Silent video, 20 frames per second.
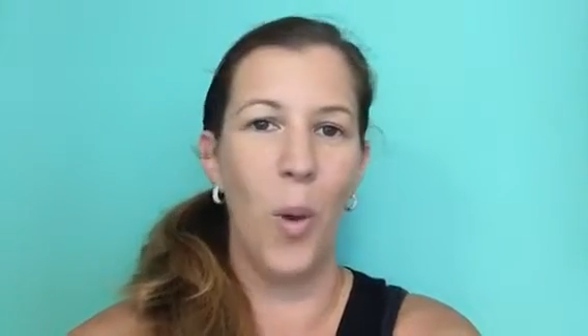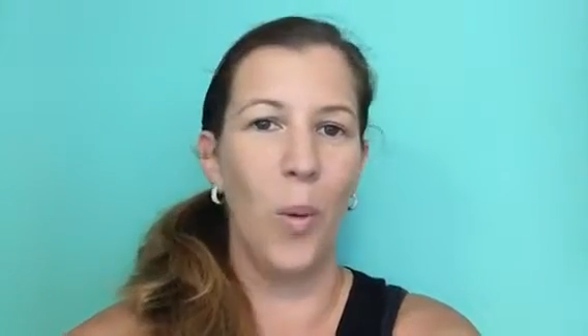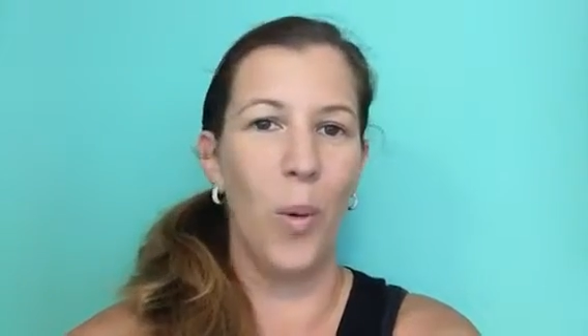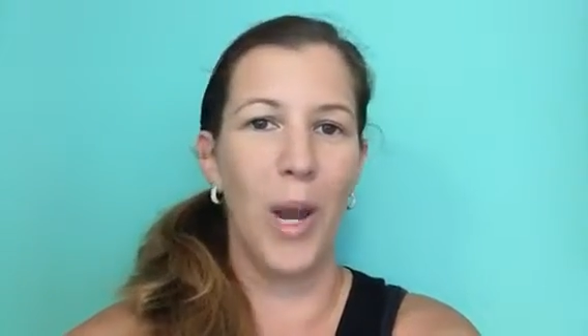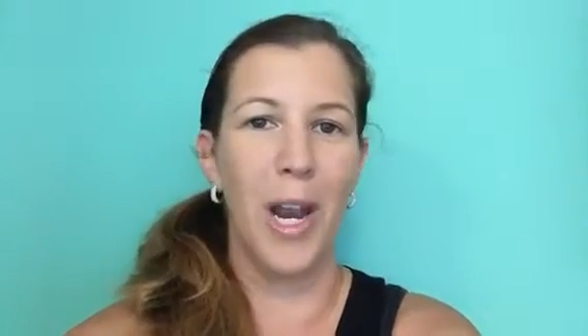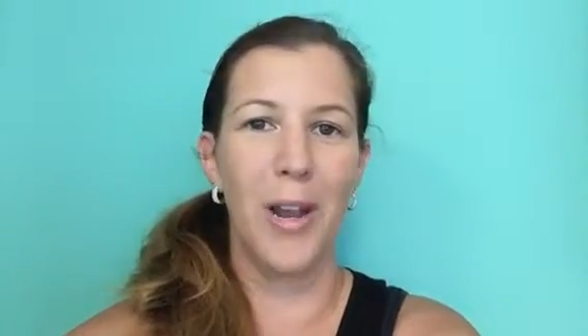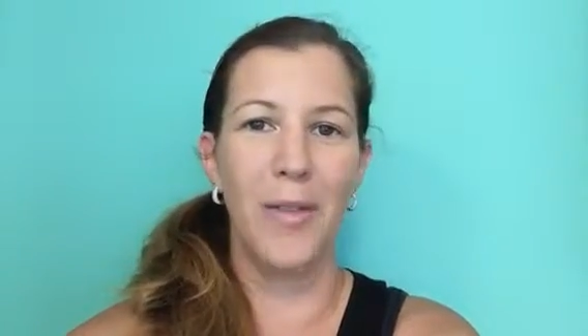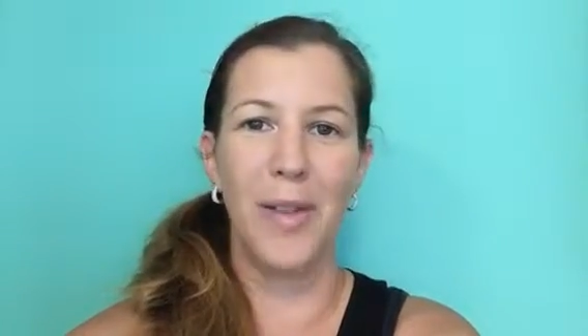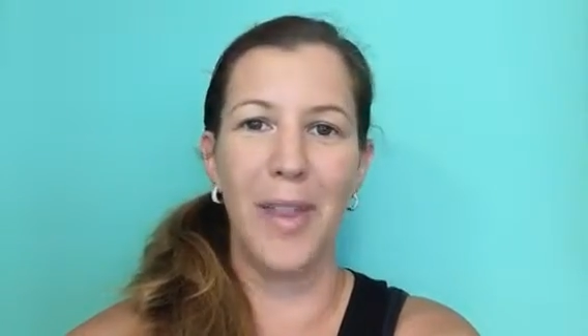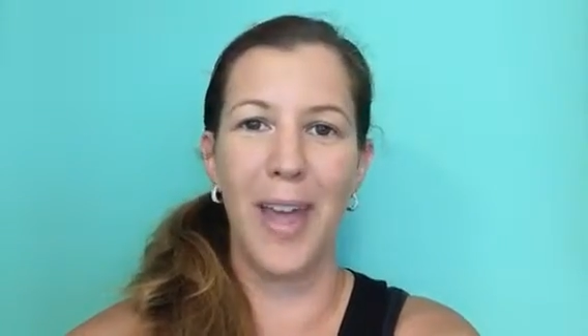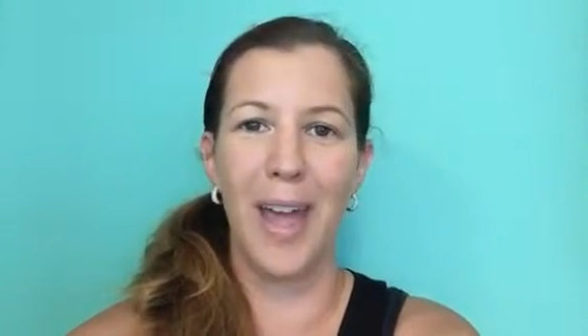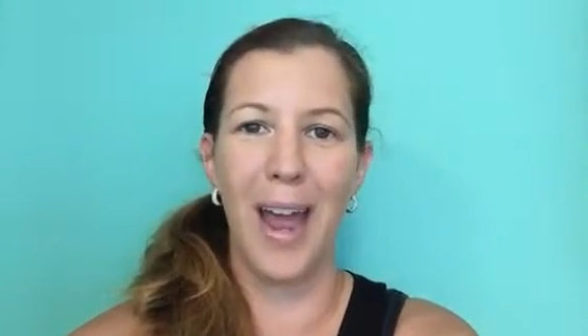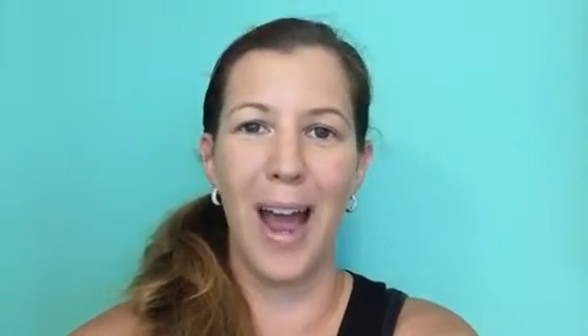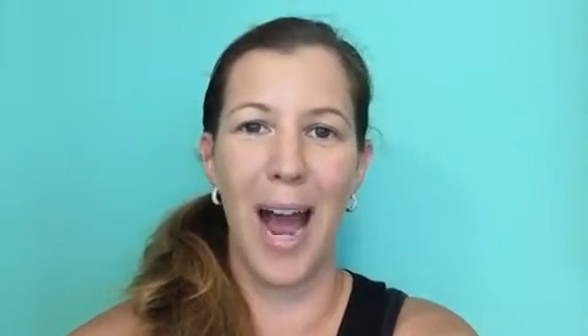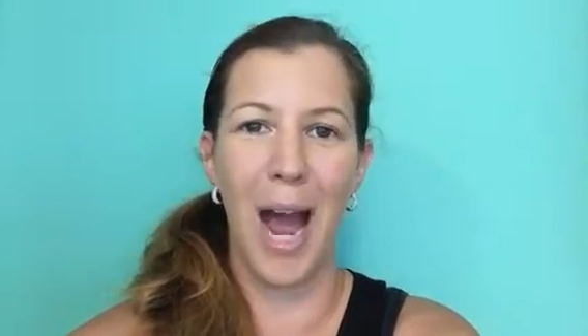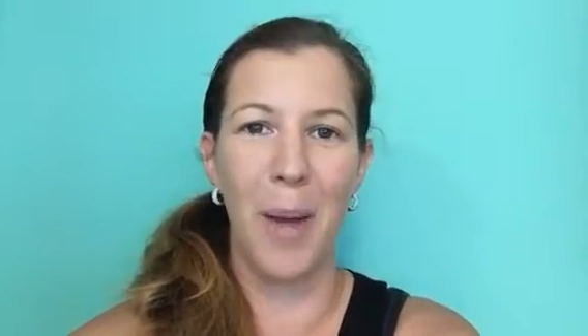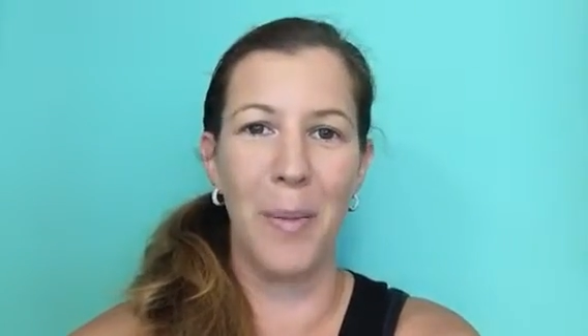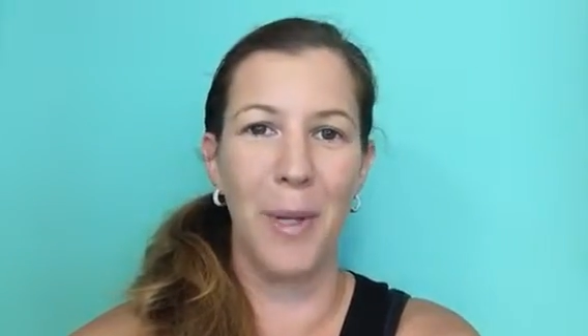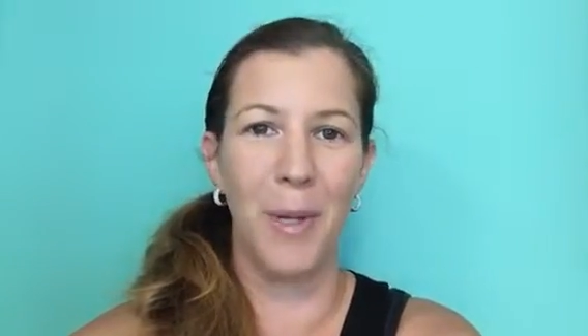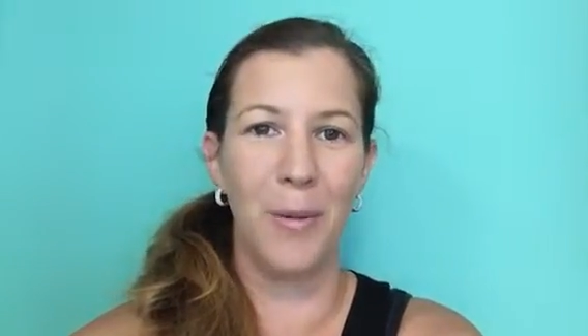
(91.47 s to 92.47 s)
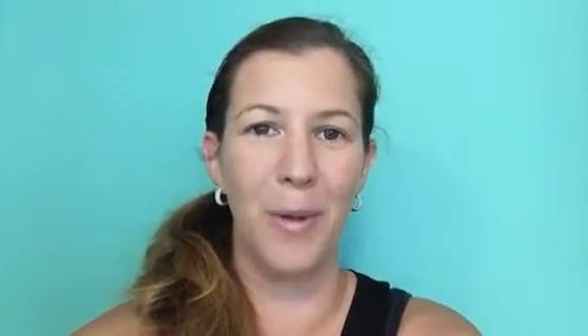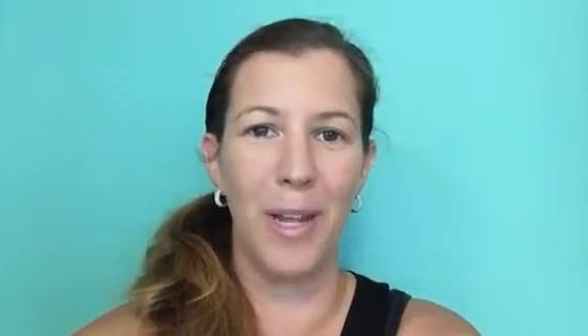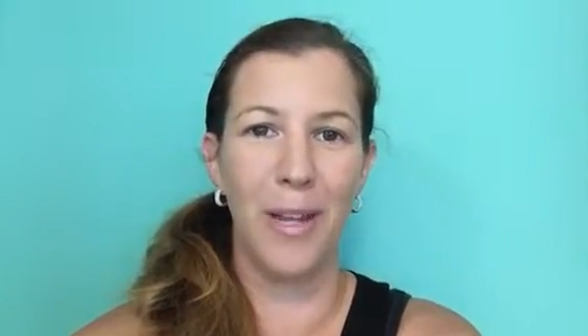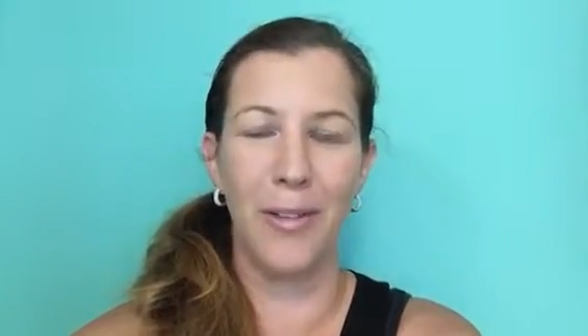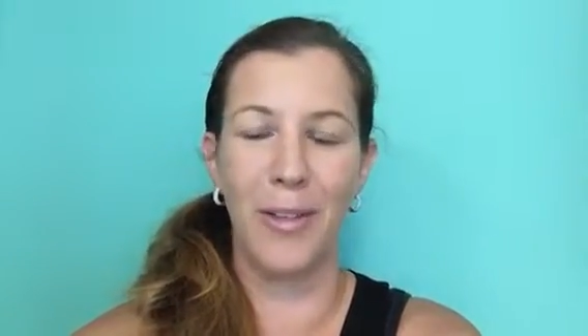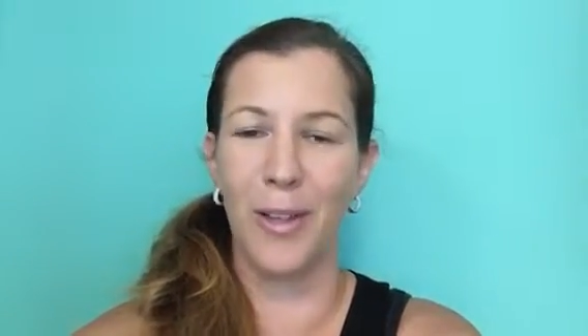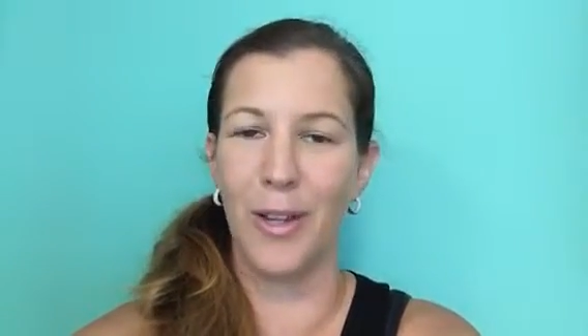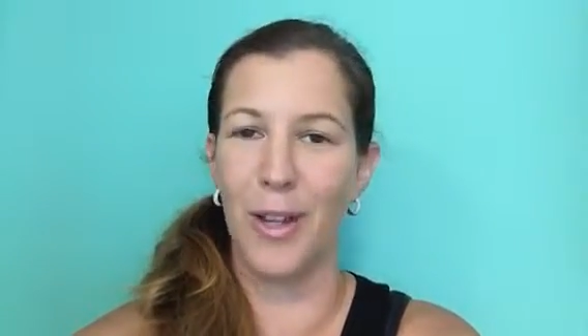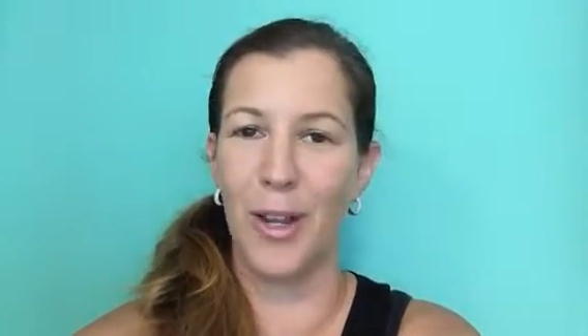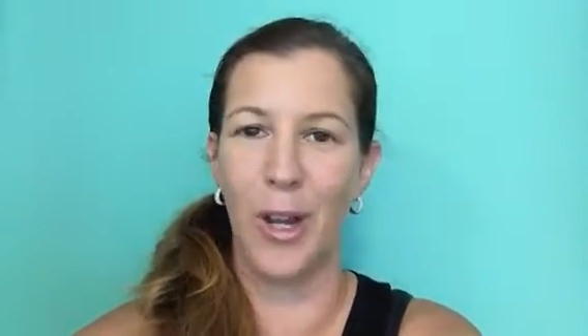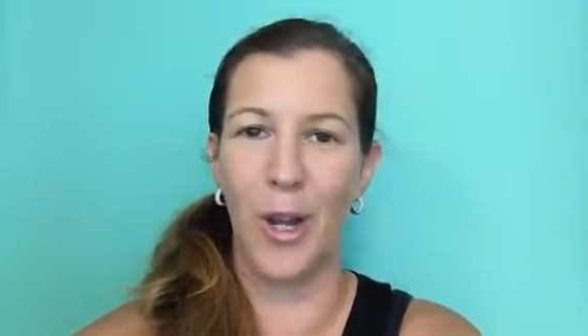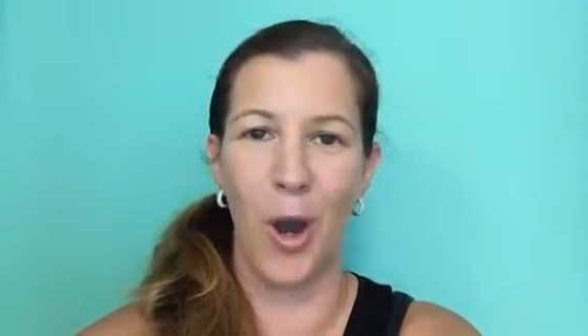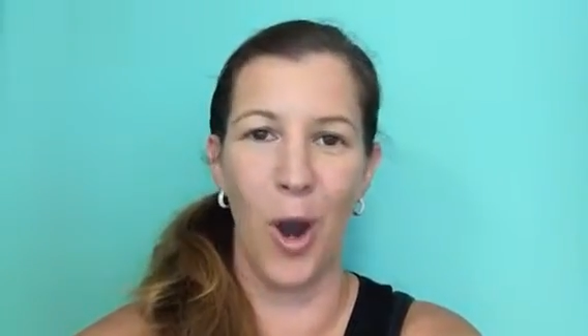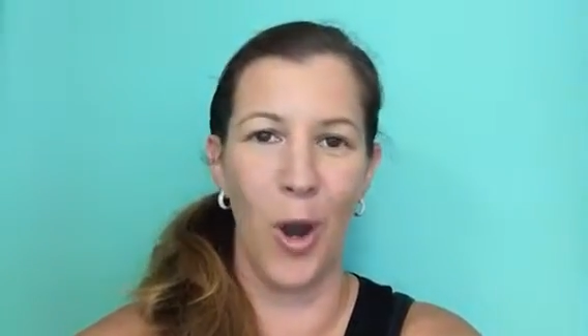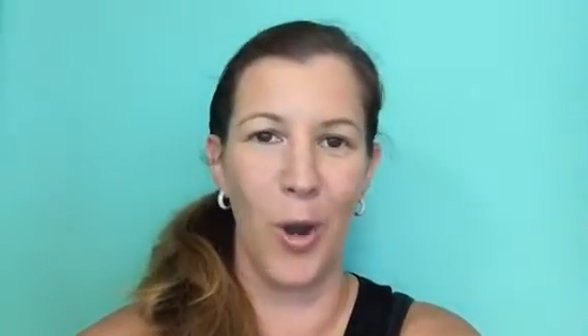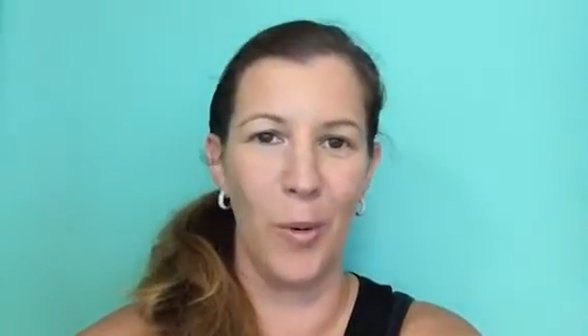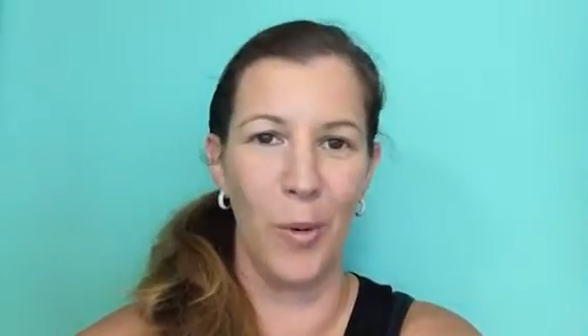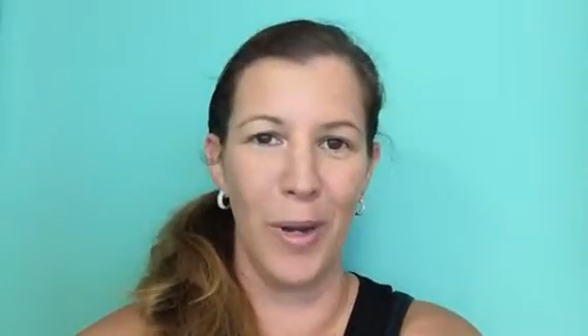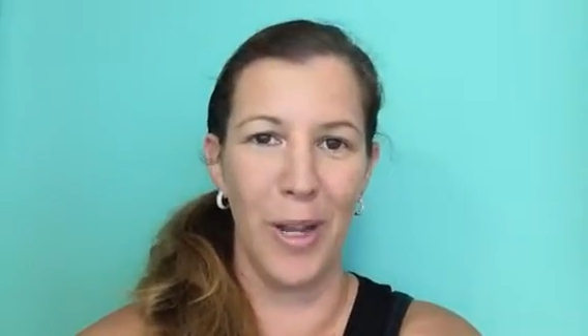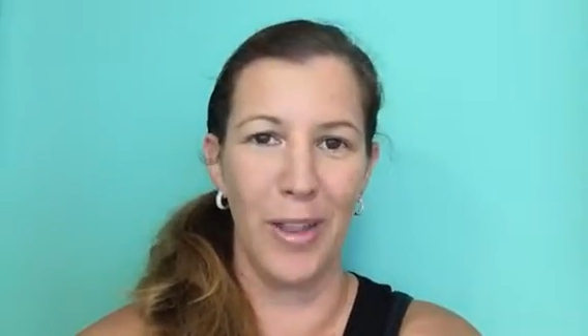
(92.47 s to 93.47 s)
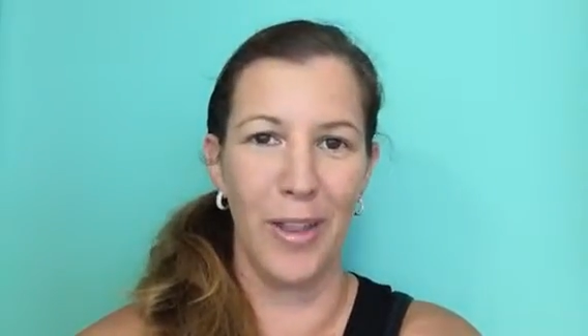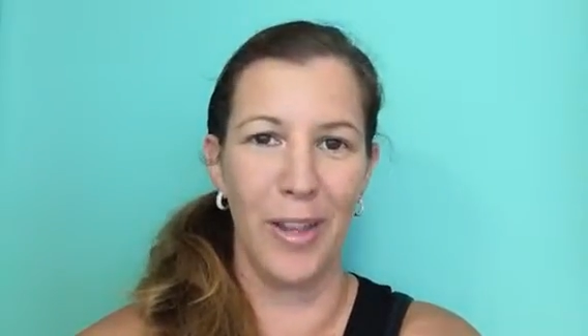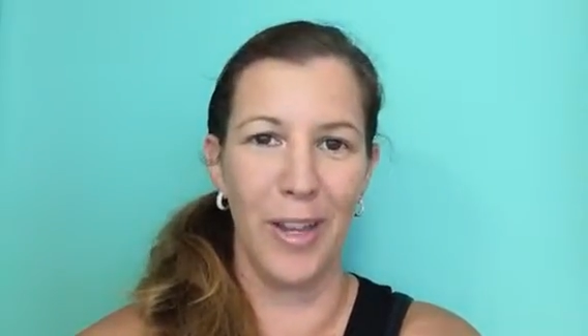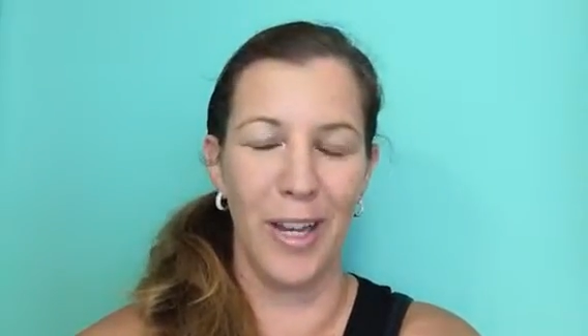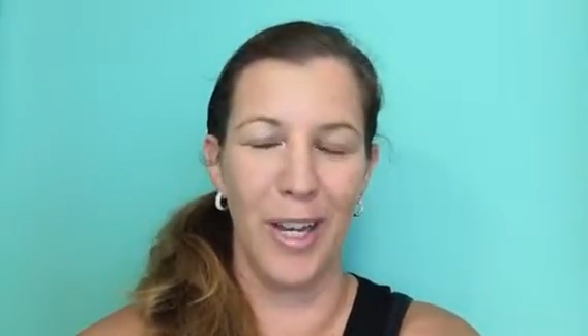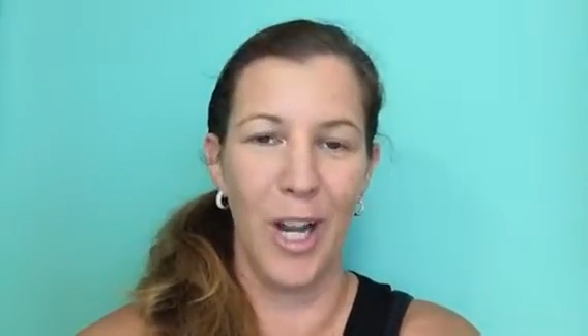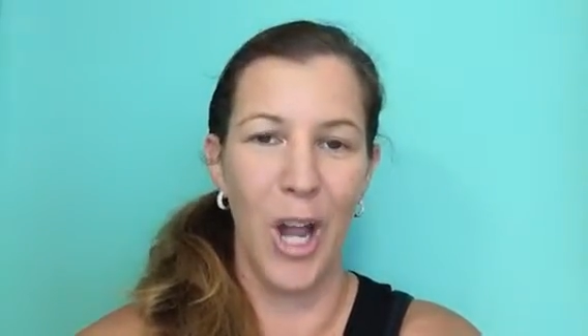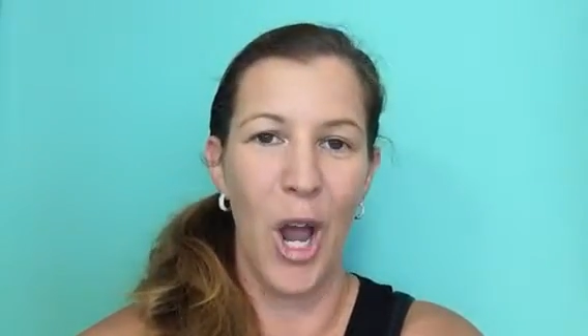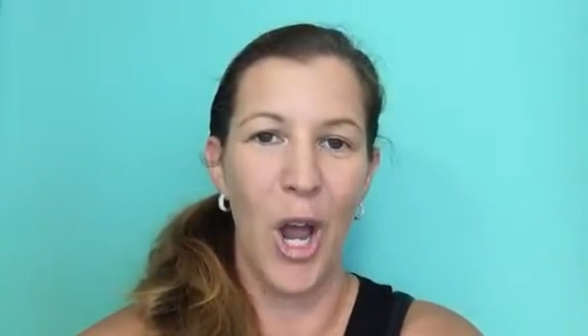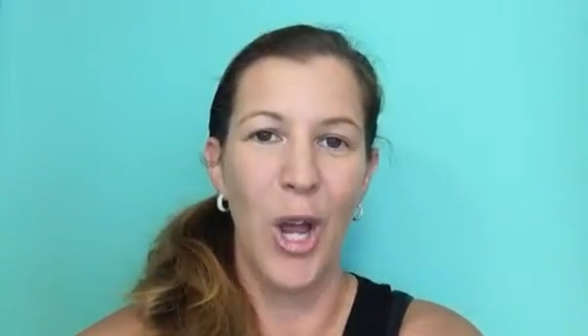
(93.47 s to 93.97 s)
whatever they're happy with, go with it.